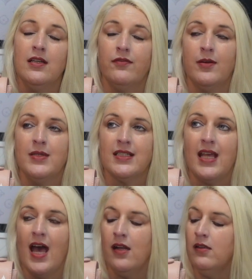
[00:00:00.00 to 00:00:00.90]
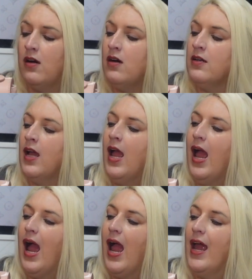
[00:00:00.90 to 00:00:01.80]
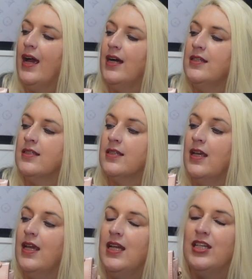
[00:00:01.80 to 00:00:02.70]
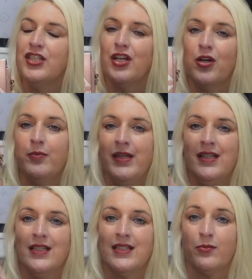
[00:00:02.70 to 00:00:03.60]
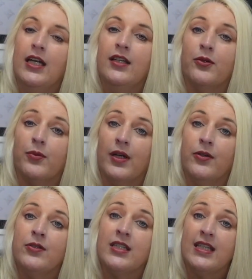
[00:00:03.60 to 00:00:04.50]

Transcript: from his catalog, and he showed me this in the rose,